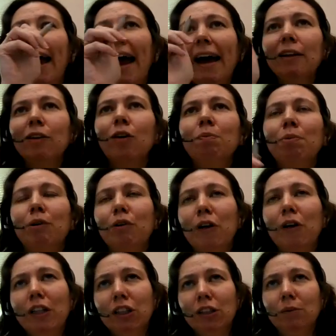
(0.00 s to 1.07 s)
n
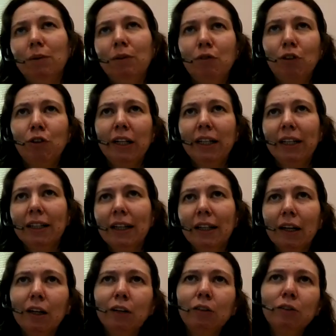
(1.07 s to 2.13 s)
operation before I can
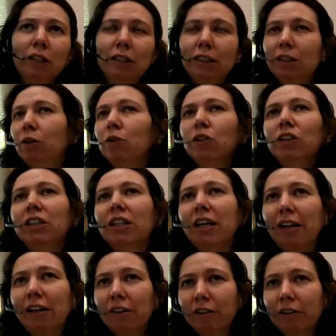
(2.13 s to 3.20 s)
conclude it's not
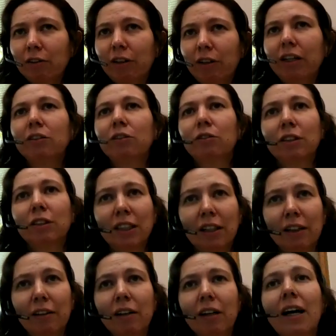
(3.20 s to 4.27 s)
there, correct? Or
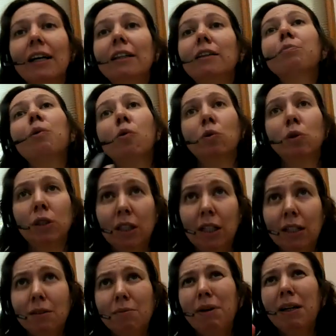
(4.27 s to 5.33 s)
there at most,
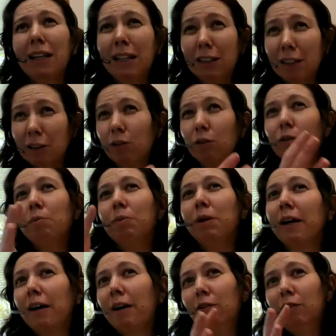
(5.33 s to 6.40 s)
yes, but it's going to
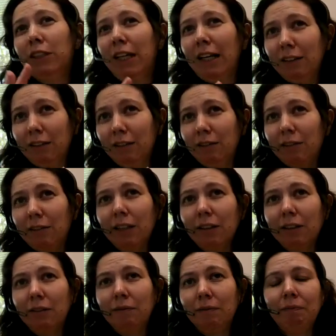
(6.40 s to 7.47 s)
be around that,
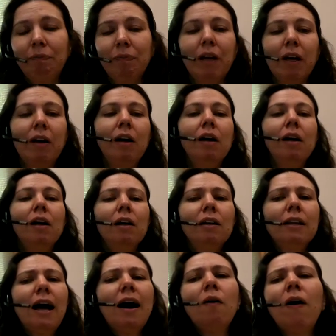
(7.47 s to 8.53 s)
correct?
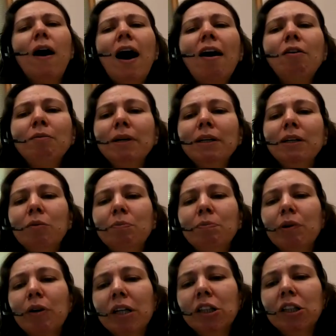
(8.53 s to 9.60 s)
Now, how many
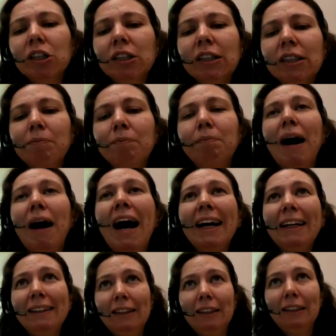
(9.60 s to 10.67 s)
operations the
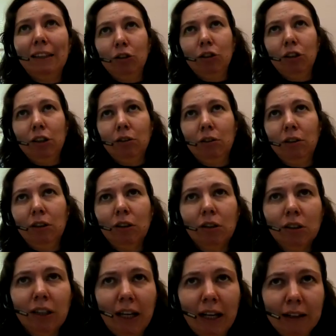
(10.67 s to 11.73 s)
binary search is going
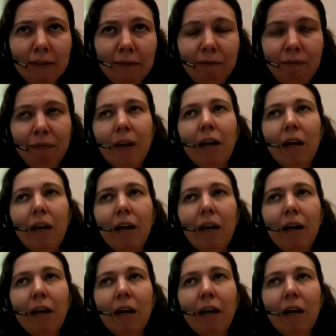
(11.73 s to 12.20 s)
to take?